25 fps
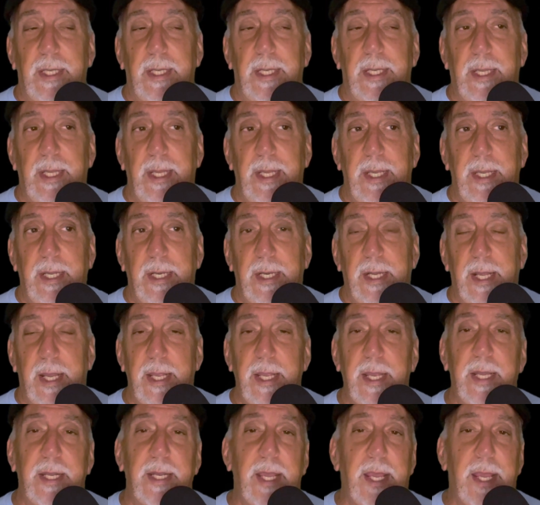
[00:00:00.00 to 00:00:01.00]
and I
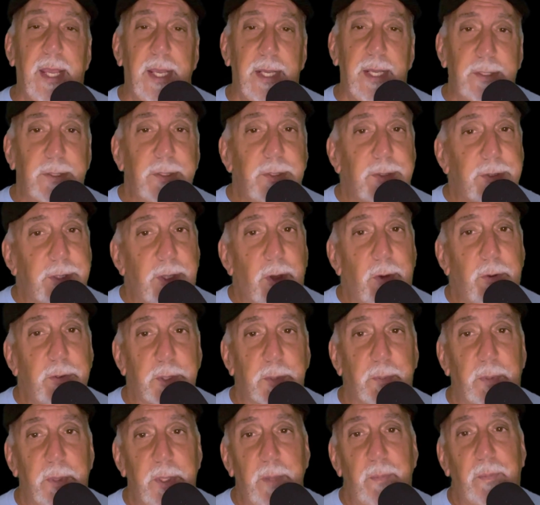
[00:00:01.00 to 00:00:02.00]
had to handle
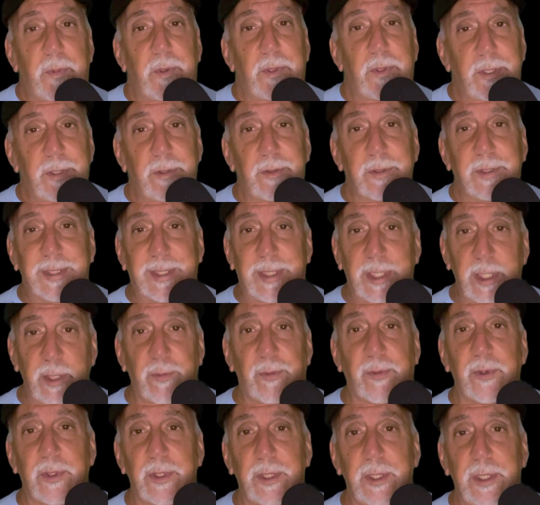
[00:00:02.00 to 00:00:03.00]
those people a little
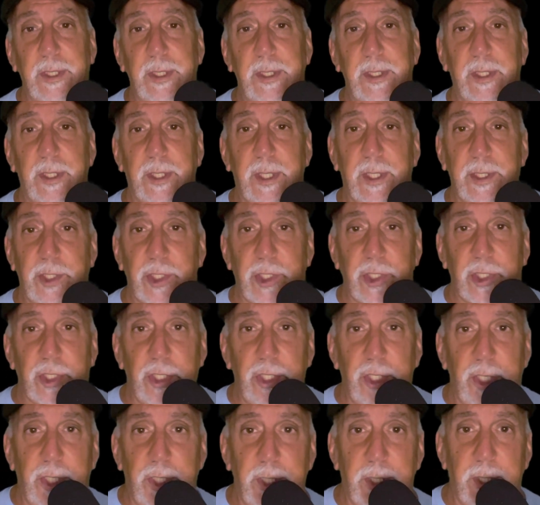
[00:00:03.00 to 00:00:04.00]
differently than I
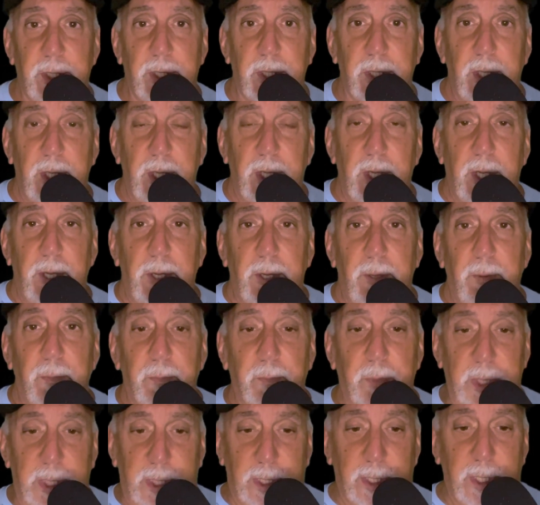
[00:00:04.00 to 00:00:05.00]
should
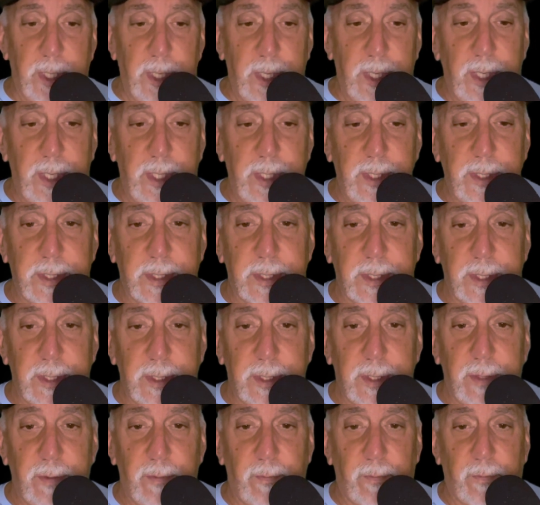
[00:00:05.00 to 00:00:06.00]
because
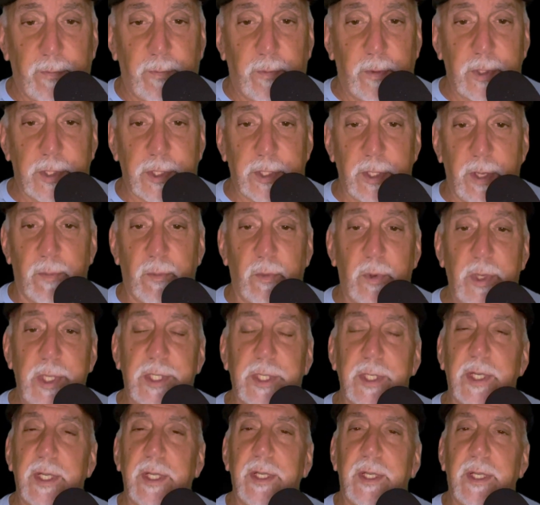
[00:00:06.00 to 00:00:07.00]
for some
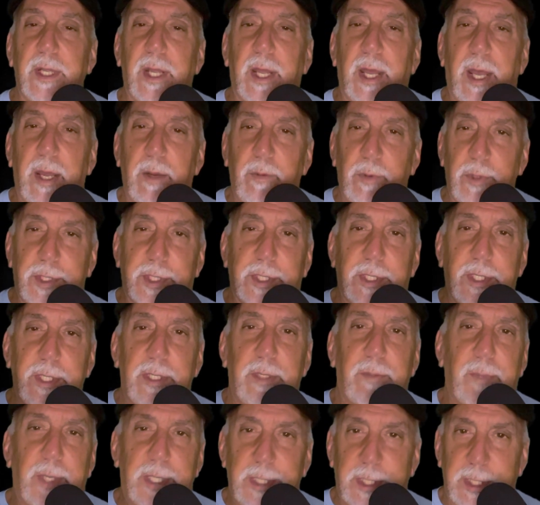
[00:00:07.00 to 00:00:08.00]
reason I was
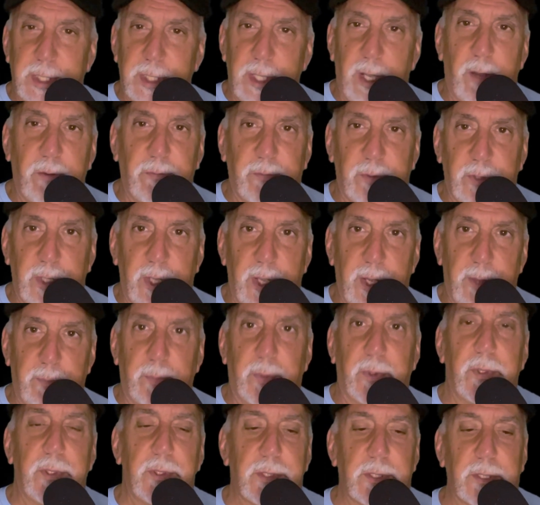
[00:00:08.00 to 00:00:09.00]
seeing myself in that
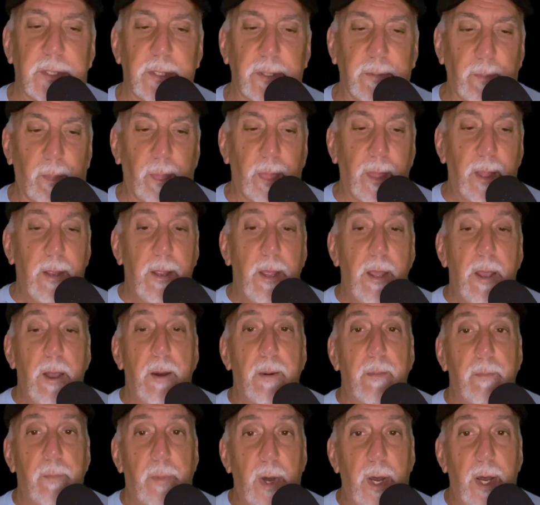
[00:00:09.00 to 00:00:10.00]
person.
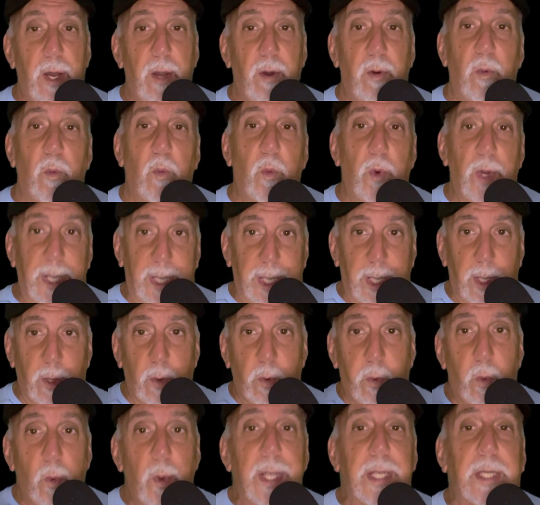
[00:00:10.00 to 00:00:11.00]
But what
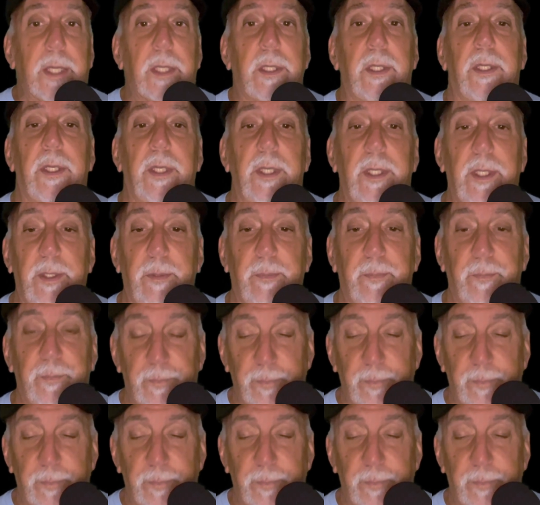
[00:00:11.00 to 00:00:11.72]
quickly